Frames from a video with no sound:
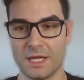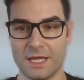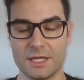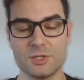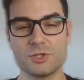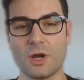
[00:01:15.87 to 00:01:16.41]

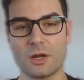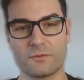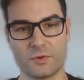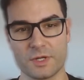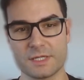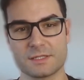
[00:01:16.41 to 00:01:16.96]
And John, for
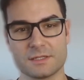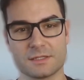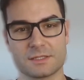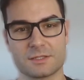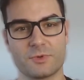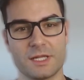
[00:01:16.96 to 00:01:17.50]

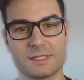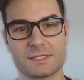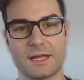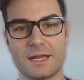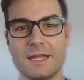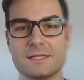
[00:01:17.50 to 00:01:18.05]
instance, reads
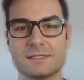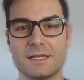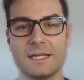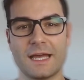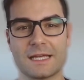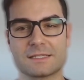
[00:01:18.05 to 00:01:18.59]
that Italy
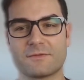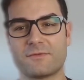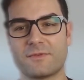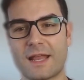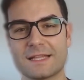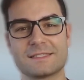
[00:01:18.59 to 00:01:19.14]
has a
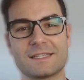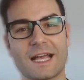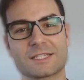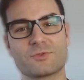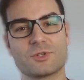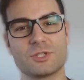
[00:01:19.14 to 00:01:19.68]
flat
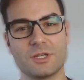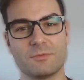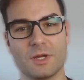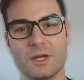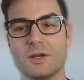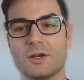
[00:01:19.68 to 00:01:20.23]
tax regime
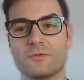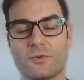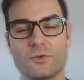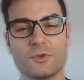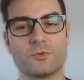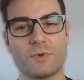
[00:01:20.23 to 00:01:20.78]
for
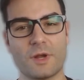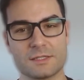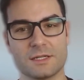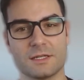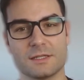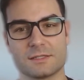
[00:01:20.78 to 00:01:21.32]
new
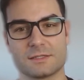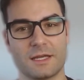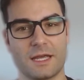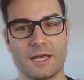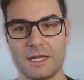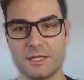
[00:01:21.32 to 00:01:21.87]
residents,
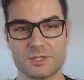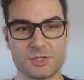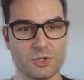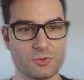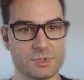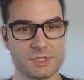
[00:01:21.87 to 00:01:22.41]
and he
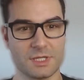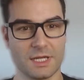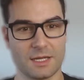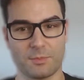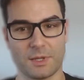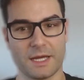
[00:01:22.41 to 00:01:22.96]
assumes it
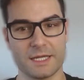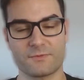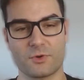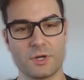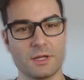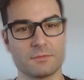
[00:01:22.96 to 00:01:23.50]
applies for
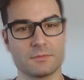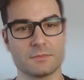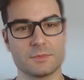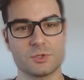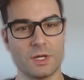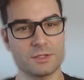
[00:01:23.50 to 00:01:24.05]
him.
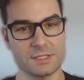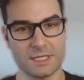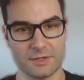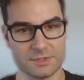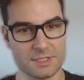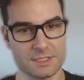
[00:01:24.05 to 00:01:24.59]

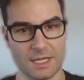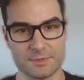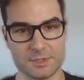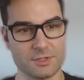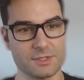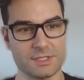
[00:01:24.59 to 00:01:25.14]
200,000
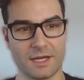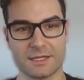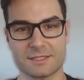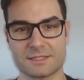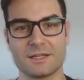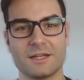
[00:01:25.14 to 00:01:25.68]
substitute
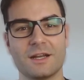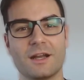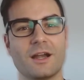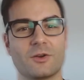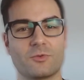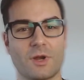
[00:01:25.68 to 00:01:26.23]
tax
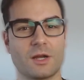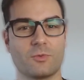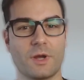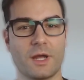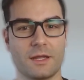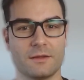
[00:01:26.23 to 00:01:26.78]
right
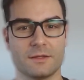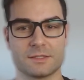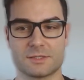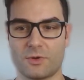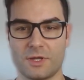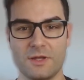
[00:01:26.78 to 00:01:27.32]
away.
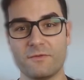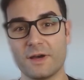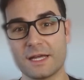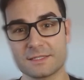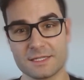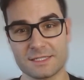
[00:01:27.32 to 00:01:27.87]
So he
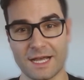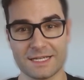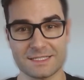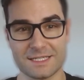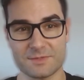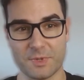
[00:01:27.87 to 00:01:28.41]
files his
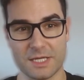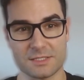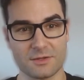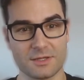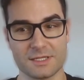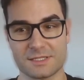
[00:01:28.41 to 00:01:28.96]
taxes based
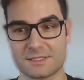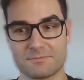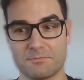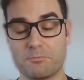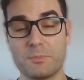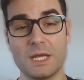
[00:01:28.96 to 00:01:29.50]
on this
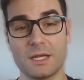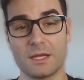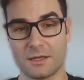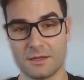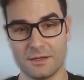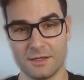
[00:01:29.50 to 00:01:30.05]
big
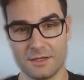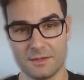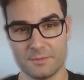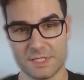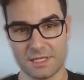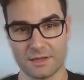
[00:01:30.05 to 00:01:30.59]

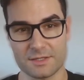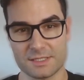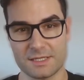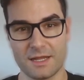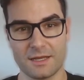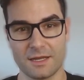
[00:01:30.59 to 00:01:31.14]

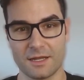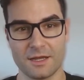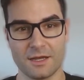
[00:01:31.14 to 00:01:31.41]
misunderstanding,